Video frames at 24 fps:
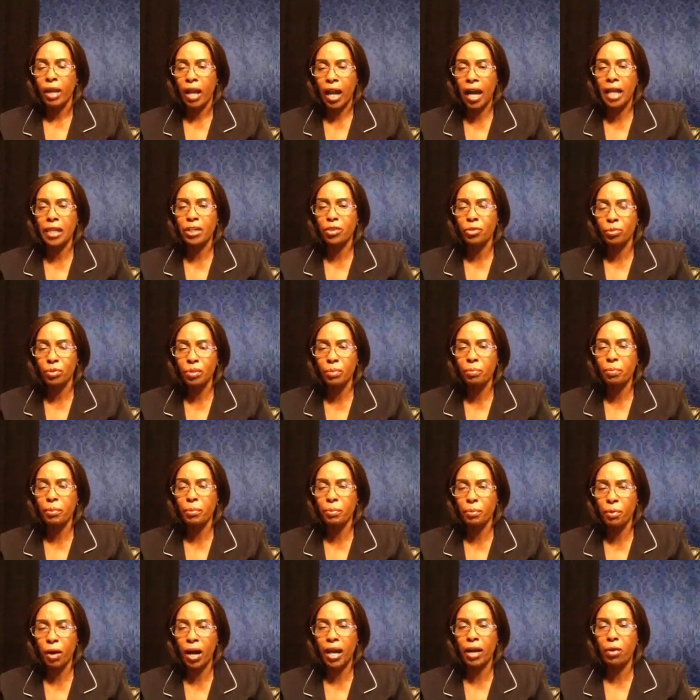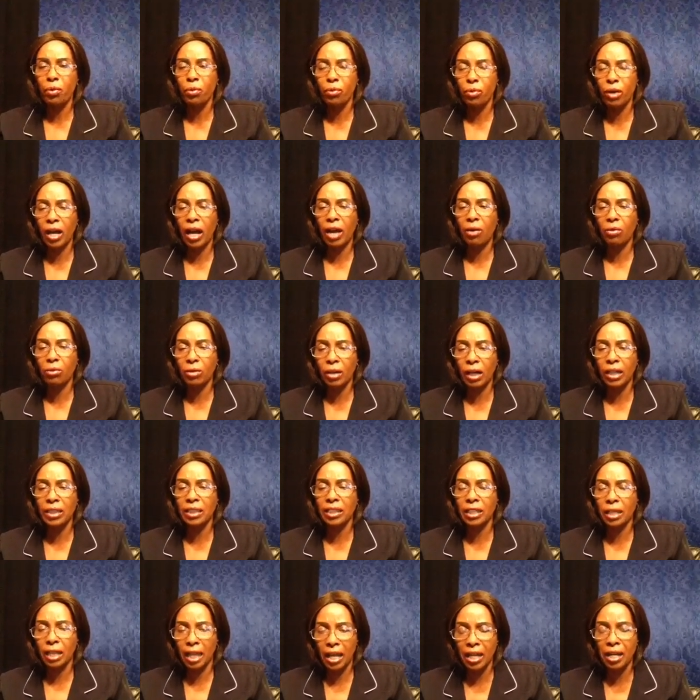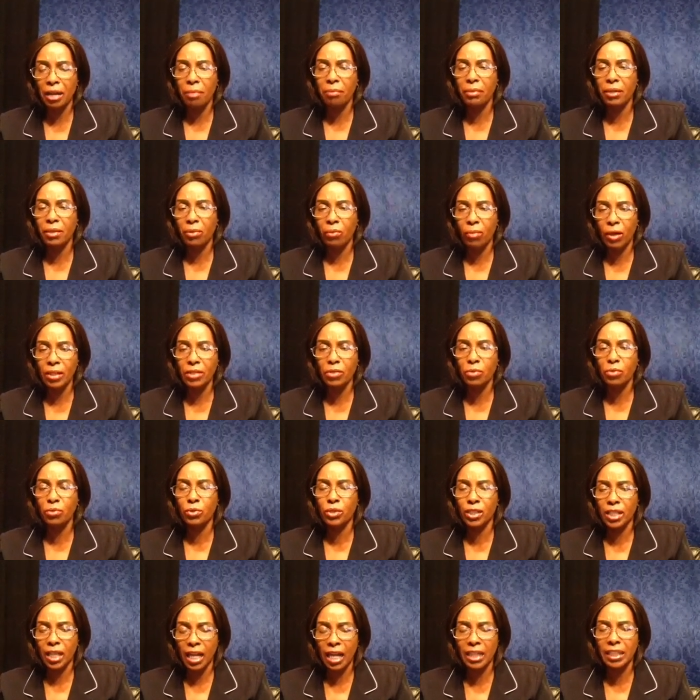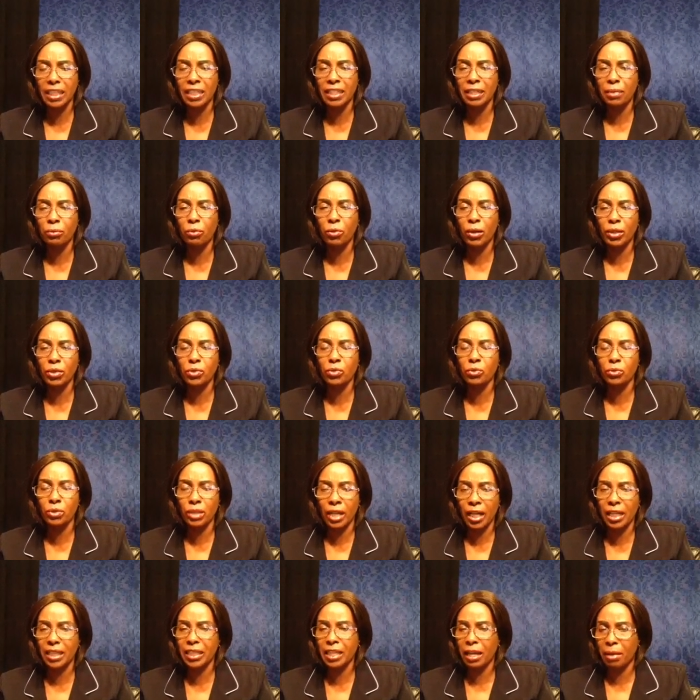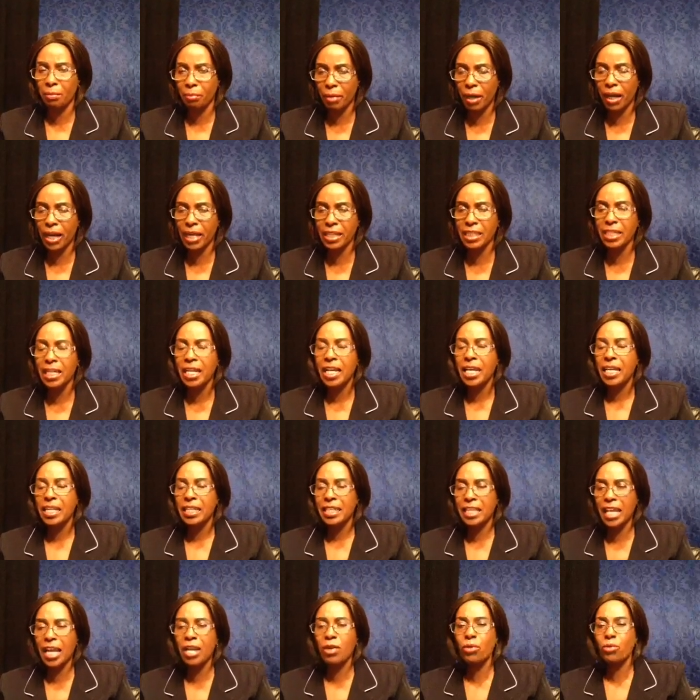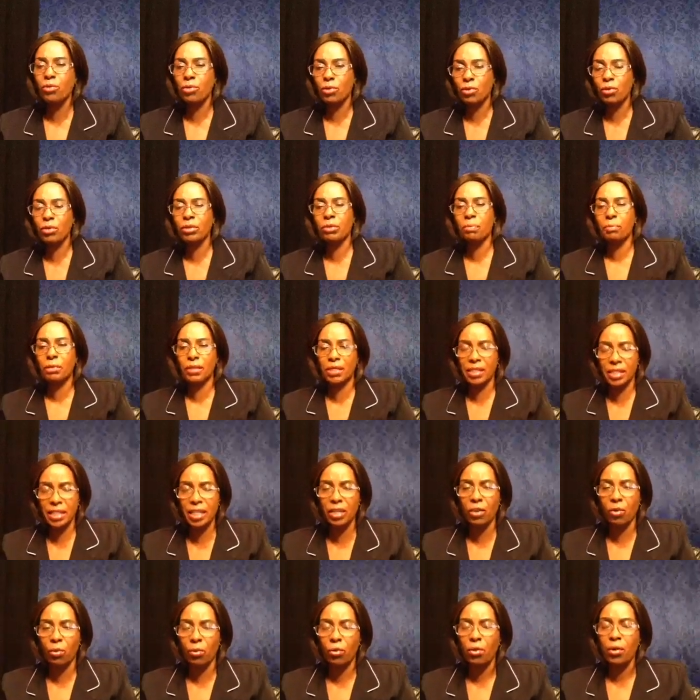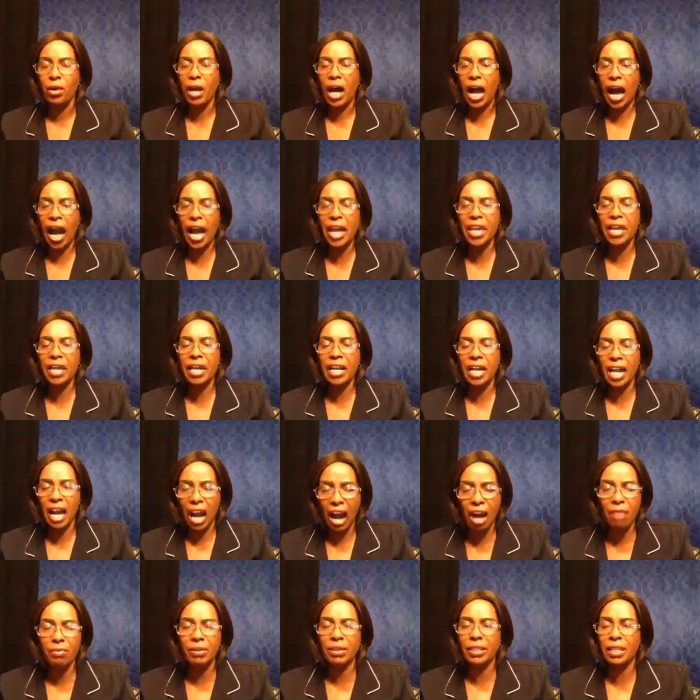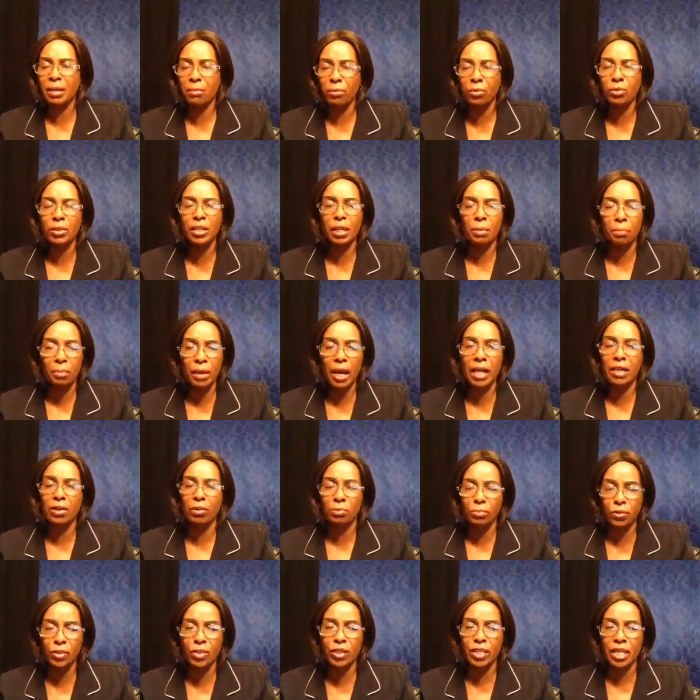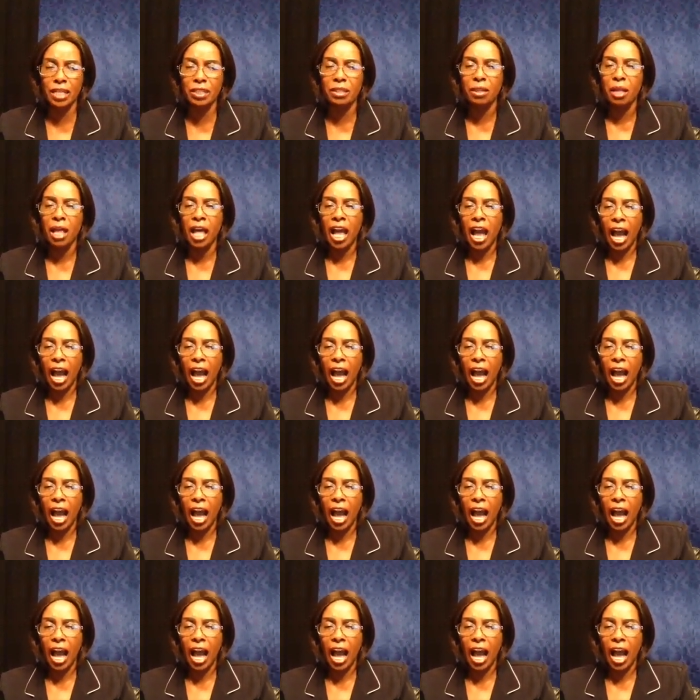And those people who are, who are the enemy, want to scatter them, want to take their marriage, they will not be single. I cover them with the blood of Jesus.